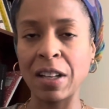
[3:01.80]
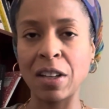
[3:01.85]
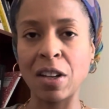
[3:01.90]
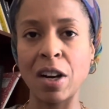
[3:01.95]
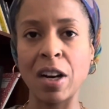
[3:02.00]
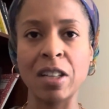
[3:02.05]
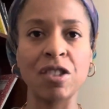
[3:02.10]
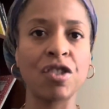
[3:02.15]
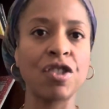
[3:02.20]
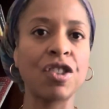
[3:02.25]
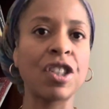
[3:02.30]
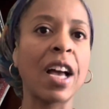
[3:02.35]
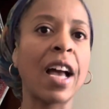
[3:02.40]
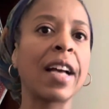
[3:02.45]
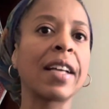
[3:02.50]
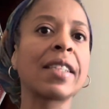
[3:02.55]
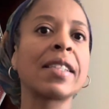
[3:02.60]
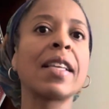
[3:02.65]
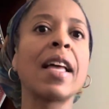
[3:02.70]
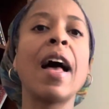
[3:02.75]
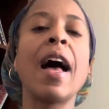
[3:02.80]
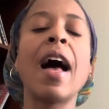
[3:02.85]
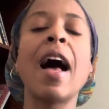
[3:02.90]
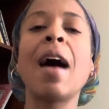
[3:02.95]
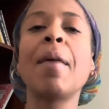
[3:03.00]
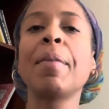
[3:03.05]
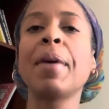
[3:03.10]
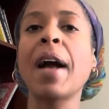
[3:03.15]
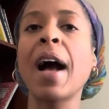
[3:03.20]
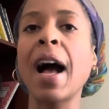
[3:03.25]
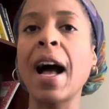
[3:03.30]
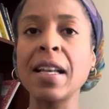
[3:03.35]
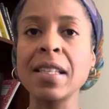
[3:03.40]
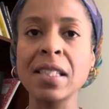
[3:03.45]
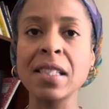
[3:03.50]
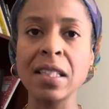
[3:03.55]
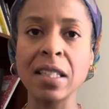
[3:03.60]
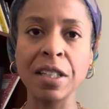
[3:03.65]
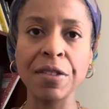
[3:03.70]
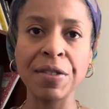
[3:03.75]
large checks. I'm
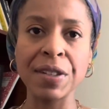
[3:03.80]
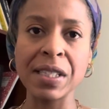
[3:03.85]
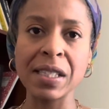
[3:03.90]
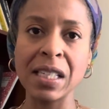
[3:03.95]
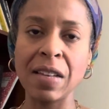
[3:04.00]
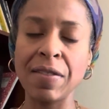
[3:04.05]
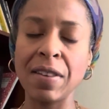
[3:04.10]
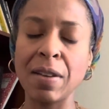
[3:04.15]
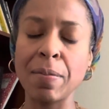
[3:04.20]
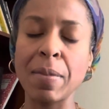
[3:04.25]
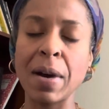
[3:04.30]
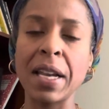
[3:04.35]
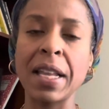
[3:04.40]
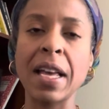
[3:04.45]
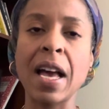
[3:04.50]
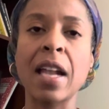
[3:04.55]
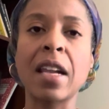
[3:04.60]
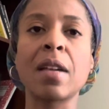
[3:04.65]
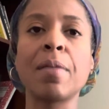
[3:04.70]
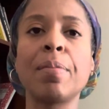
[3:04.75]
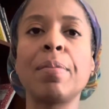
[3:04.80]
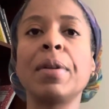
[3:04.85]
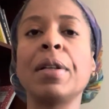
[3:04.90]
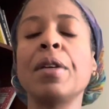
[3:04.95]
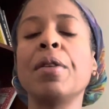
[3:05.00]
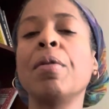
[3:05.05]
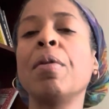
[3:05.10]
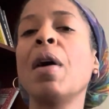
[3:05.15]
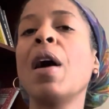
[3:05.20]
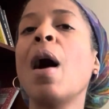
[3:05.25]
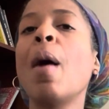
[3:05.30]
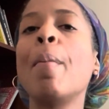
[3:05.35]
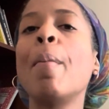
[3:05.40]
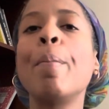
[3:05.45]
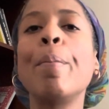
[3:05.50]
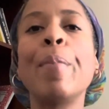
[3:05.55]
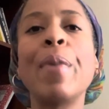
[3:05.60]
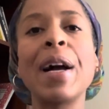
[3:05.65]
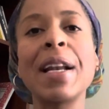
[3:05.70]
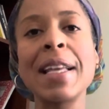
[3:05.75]
constantly receiving money out of the blue.
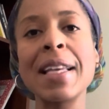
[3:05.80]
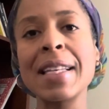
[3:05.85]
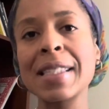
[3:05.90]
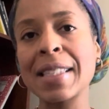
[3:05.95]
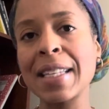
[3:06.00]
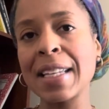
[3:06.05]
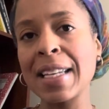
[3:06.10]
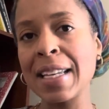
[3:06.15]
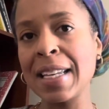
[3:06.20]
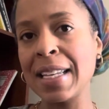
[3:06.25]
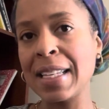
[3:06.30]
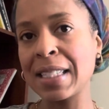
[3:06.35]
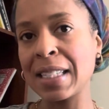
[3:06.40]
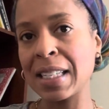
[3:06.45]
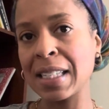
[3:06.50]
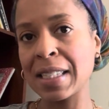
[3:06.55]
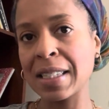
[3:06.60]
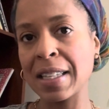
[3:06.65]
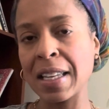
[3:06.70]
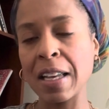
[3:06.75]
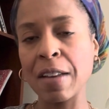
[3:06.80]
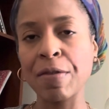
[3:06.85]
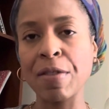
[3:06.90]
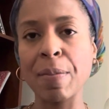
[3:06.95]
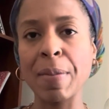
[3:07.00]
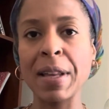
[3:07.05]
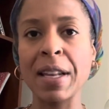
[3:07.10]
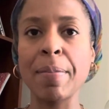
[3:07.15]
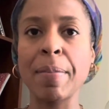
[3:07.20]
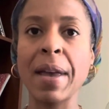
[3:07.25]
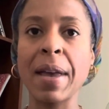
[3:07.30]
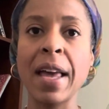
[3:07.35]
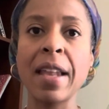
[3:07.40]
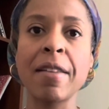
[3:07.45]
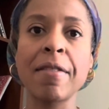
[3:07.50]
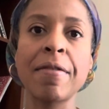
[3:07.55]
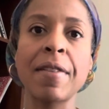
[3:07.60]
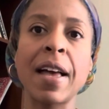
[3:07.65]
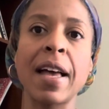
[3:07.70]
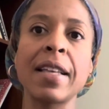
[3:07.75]
Money is the easiest thing for me to
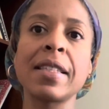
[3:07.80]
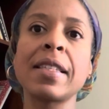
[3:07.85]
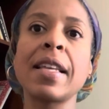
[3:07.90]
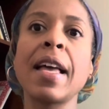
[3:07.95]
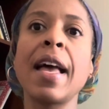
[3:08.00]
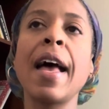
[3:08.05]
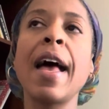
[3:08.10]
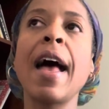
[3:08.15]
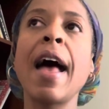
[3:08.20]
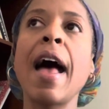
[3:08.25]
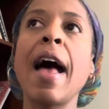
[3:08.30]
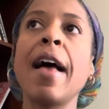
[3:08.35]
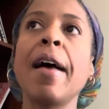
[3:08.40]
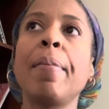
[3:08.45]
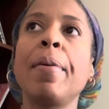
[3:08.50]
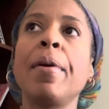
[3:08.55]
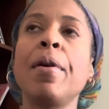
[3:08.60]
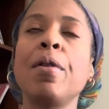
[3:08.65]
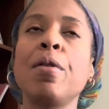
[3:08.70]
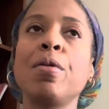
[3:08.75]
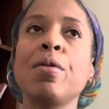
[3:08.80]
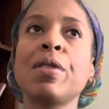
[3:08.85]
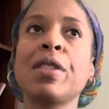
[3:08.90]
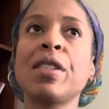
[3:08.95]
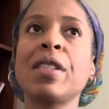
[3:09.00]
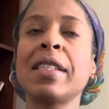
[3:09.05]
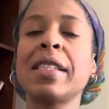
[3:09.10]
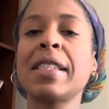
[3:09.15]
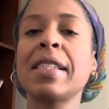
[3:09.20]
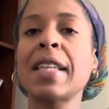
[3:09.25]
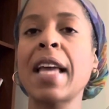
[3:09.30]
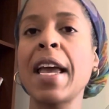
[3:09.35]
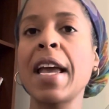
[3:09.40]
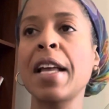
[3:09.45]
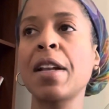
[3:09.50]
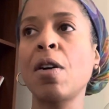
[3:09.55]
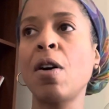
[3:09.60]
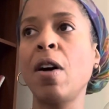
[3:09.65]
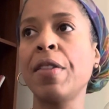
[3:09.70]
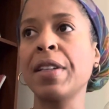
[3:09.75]
manifest opposed to
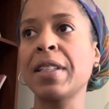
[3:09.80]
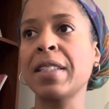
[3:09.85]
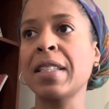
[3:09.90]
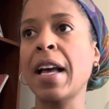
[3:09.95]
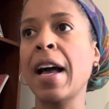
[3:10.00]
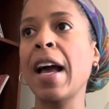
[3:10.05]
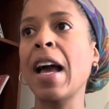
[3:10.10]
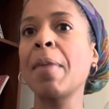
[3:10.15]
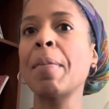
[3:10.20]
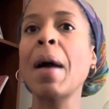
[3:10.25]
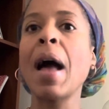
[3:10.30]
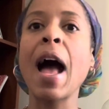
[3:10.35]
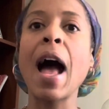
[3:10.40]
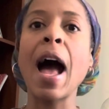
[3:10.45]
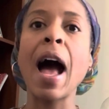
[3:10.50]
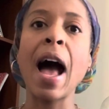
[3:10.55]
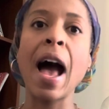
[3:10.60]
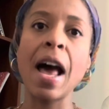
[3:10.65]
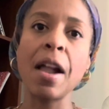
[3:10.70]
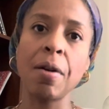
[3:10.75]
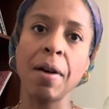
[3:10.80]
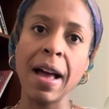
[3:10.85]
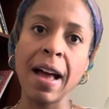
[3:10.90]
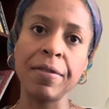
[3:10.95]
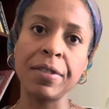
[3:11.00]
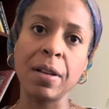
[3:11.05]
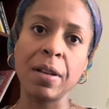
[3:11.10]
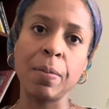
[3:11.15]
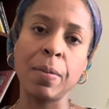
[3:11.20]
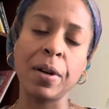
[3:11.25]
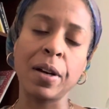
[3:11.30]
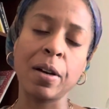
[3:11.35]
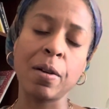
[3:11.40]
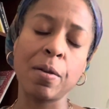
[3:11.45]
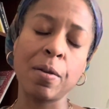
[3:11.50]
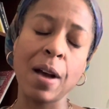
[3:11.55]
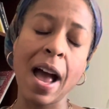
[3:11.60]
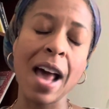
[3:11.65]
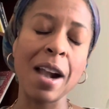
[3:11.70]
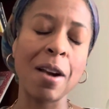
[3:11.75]
saying all the time, I don't have to work
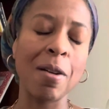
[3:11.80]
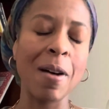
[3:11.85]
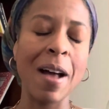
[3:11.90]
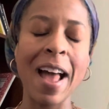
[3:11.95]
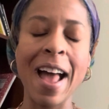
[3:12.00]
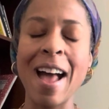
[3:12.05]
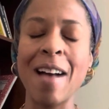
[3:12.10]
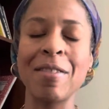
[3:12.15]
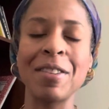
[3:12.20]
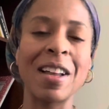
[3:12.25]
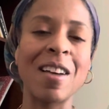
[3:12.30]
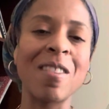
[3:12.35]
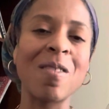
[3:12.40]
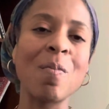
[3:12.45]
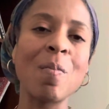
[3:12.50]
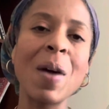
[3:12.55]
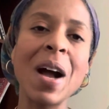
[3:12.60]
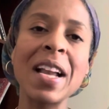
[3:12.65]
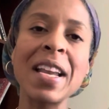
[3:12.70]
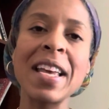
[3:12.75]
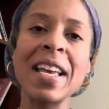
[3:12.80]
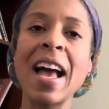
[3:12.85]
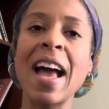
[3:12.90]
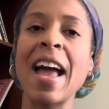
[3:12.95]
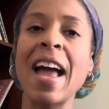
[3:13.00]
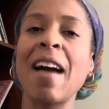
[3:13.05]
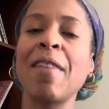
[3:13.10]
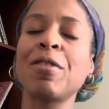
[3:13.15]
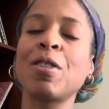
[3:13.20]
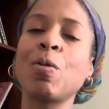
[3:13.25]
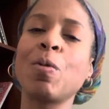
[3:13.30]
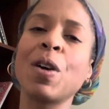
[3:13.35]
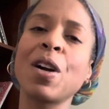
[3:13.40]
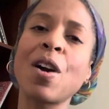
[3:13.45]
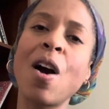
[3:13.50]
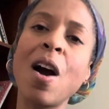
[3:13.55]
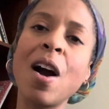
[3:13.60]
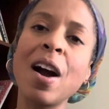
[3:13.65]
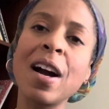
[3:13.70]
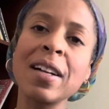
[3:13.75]
I don't have enough money. I have to work
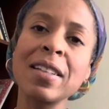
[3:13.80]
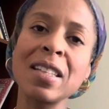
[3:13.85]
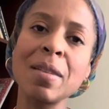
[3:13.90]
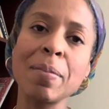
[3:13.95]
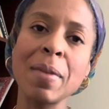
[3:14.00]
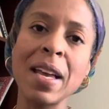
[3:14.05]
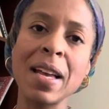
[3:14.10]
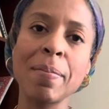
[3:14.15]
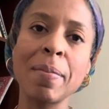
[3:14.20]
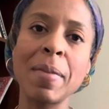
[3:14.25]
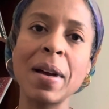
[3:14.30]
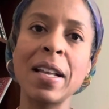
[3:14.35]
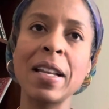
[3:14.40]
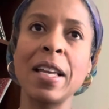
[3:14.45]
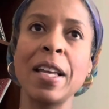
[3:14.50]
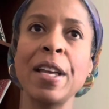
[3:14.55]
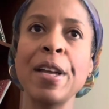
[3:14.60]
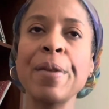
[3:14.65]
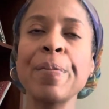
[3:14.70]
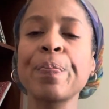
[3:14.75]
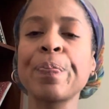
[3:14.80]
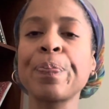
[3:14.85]
hard to make money.